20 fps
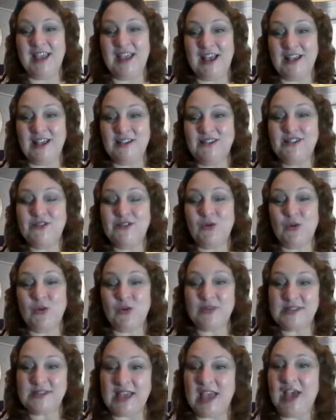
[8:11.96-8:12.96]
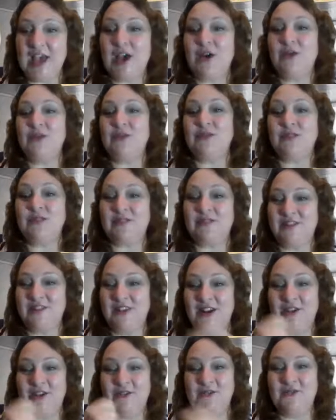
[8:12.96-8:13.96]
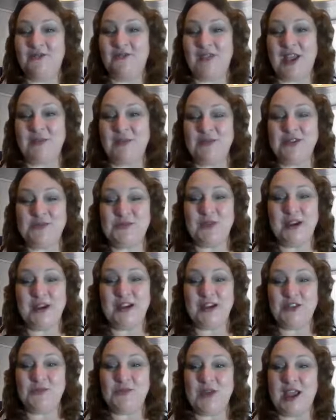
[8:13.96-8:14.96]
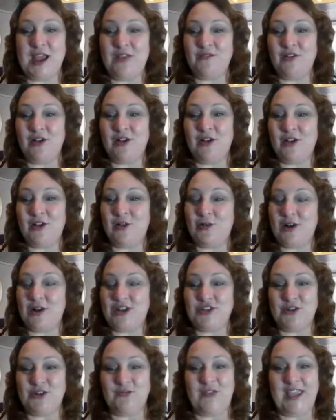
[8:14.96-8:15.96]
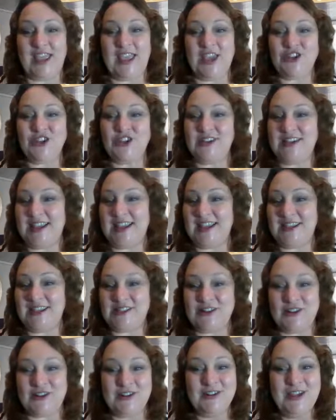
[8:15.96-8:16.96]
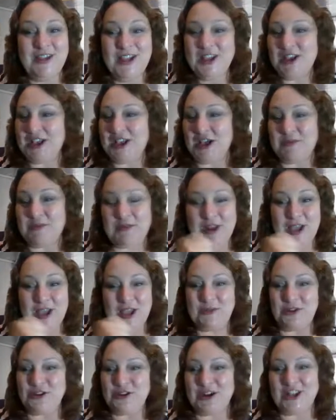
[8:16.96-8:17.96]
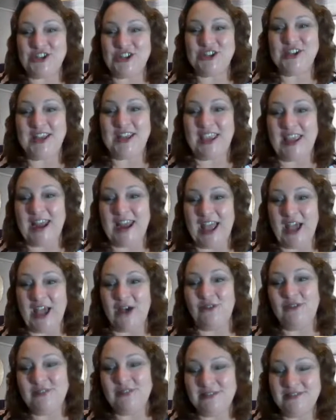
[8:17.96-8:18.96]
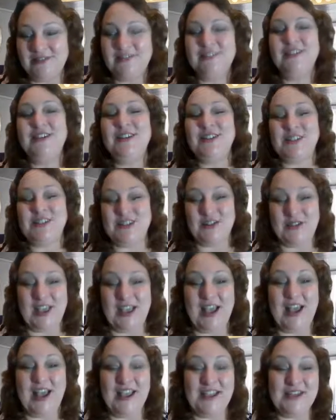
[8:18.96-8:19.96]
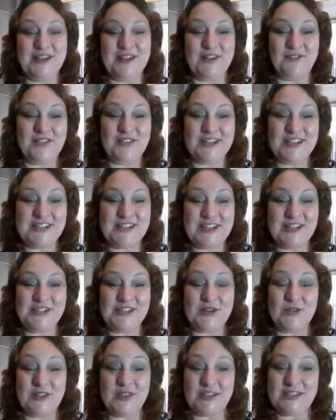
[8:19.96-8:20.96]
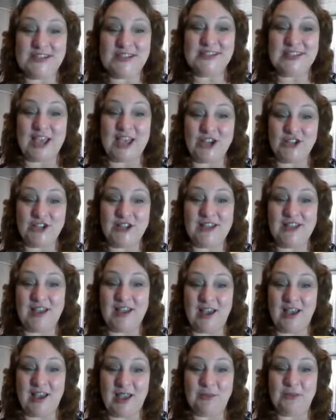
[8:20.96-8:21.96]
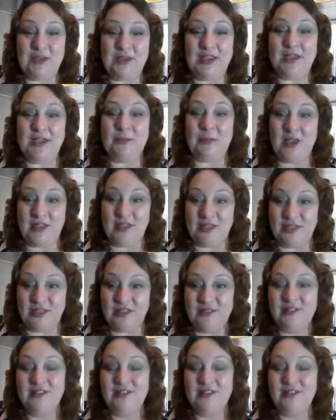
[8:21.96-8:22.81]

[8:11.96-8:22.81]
Yeah, school's out, you know, family's ready to travel, or it's your vacation days are coming up and you're itching to get out. So yeah, I can definitely see. So this is actually the high peak month.